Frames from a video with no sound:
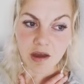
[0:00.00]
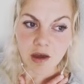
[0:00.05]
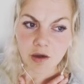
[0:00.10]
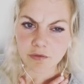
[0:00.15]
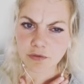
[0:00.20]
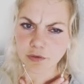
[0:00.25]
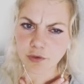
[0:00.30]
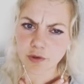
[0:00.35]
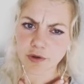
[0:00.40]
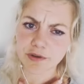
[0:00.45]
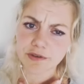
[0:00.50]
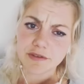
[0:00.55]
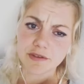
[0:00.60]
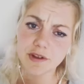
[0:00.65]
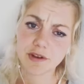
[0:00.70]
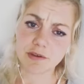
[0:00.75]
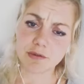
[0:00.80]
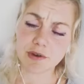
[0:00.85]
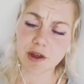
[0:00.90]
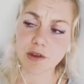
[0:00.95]
Of course,
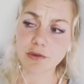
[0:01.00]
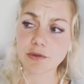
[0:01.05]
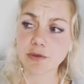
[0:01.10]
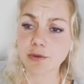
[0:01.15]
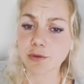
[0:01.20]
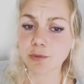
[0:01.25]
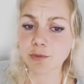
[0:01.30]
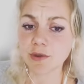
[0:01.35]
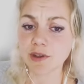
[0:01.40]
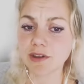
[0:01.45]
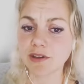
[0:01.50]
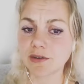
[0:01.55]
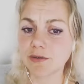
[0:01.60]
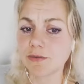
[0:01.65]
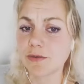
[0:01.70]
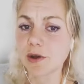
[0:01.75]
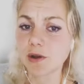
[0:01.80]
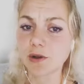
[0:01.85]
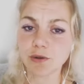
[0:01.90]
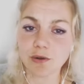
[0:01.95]
not around humans,
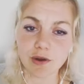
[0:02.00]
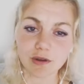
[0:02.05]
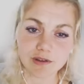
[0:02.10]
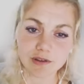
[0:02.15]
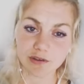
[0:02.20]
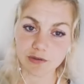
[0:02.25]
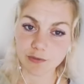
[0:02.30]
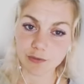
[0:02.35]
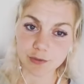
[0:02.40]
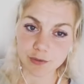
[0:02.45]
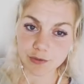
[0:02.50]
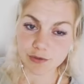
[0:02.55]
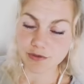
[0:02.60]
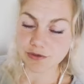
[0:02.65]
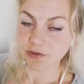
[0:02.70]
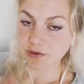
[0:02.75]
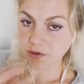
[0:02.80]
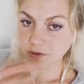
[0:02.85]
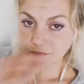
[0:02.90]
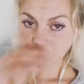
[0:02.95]
follow all these
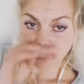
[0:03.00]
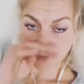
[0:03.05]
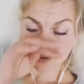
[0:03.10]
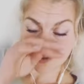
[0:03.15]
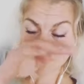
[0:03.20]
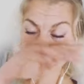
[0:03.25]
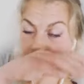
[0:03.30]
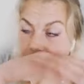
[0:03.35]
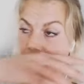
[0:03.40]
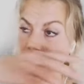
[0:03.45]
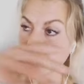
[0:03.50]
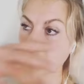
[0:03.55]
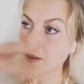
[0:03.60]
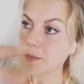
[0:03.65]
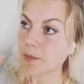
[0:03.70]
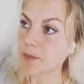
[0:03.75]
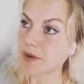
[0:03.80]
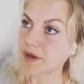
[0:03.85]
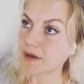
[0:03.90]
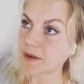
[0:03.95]
rules, of course,
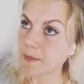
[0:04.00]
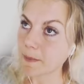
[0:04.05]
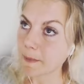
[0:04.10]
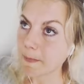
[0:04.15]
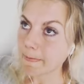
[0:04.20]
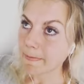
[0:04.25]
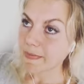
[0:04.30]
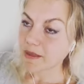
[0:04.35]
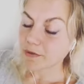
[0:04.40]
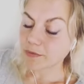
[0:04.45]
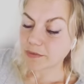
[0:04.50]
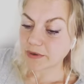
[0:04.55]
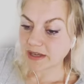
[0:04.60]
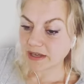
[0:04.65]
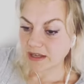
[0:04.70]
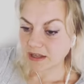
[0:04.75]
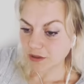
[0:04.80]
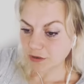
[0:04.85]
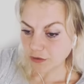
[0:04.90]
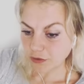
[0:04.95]
but
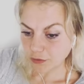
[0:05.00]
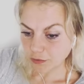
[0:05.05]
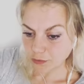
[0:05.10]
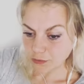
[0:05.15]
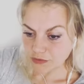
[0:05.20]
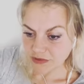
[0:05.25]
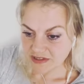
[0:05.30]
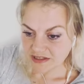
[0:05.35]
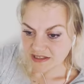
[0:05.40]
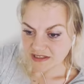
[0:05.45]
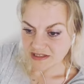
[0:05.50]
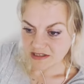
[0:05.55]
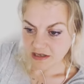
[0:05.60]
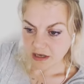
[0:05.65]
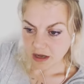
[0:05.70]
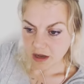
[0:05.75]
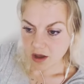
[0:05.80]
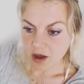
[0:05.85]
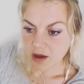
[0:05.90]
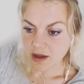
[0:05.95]
really use these
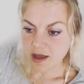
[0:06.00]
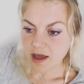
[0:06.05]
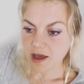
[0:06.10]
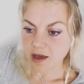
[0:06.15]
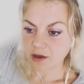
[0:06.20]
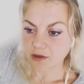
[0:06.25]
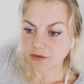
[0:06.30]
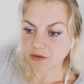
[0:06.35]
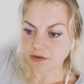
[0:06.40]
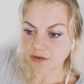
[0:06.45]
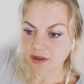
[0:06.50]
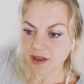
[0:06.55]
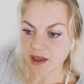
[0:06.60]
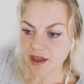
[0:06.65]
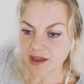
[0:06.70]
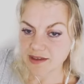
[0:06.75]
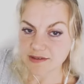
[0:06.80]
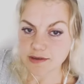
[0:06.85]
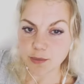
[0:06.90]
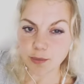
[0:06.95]
lockouts
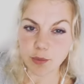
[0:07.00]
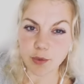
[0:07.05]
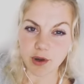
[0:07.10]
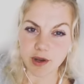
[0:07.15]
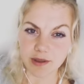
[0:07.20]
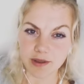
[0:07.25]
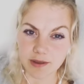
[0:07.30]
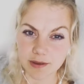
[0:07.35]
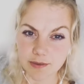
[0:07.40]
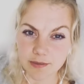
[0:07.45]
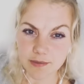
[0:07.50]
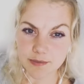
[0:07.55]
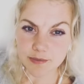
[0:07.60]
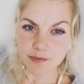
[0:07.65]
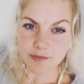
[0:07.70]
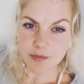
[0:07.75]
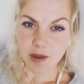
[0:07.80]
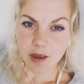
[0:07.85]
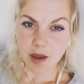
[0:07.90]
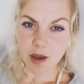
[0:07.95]
as a break
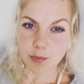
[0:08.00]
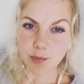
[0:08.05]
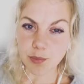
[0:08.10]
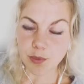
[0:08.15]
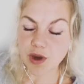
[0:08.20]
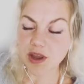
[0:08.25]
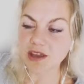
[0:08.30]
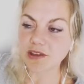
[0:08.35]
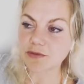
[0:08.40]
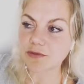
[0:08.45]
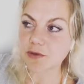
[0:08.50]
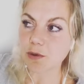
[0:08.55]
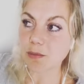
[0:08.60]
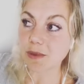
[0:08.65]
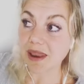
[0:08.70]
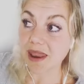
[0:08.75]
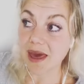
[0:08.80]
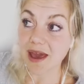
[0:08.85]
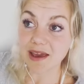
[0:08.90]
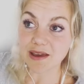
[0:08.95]
from
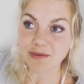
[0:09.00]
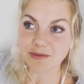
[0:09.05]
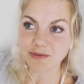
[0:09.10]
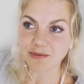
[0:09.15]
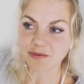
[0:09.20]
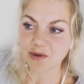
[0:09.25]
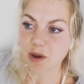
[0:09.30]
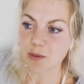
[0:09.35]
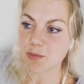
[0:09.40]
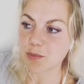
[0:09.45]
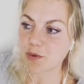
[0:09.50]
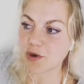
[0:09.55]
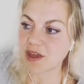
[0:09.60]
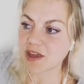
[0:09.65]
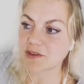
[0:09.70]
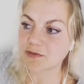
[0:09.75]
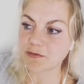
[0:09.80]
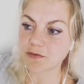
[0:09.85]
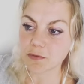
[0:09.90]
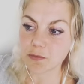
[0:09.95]
life, a
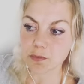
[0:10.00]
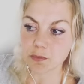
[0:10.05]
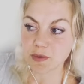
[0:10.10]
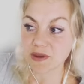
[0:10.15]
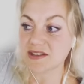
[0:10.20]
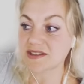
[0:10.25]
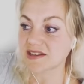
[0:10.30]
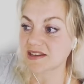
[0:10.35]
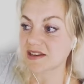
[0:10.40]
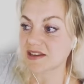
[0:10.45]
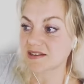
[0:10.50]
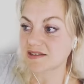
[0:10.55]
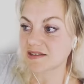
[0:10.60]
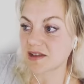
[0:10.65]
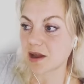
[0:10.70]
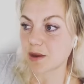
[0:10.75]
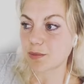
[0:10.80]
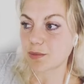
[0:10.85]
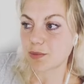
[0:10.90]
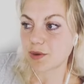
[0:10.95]
break from busyness,
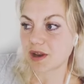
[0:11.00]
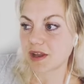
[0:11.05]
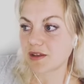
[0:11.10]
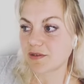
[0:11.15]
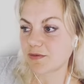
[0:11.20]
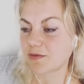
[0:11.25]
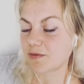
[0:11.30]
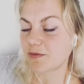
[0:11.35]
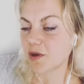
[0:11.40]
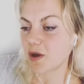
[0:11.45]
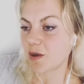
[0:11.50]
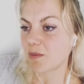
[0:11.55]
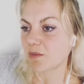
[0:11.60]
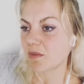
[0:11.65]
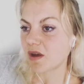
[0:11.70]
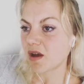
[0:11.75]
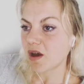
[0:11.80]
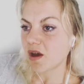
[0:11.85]
a break from